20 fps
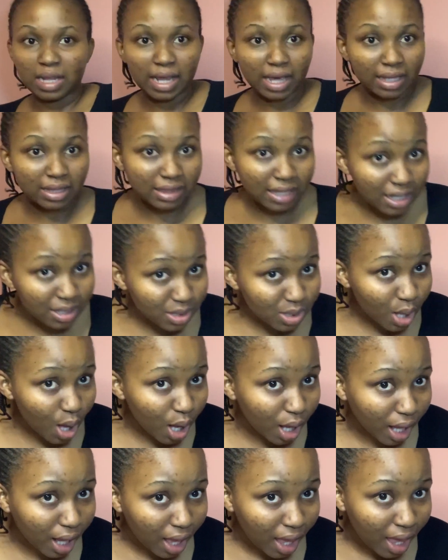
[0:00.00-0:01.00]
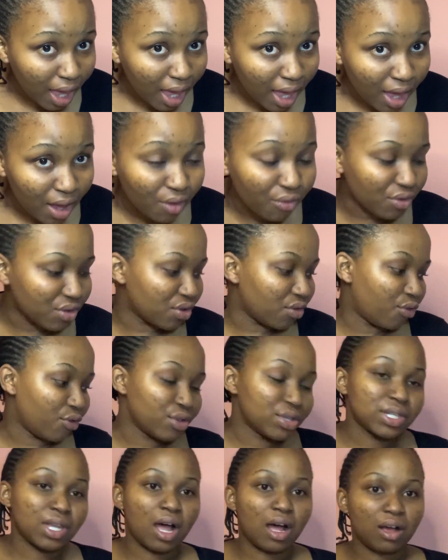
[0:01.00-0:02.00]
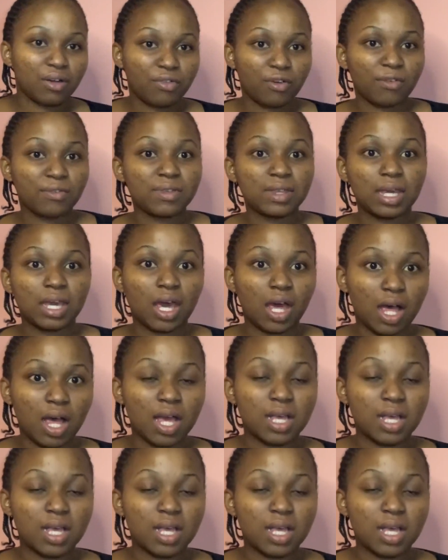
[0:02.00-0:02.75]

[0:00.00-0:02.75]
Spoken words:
Like, that song for the first half of the year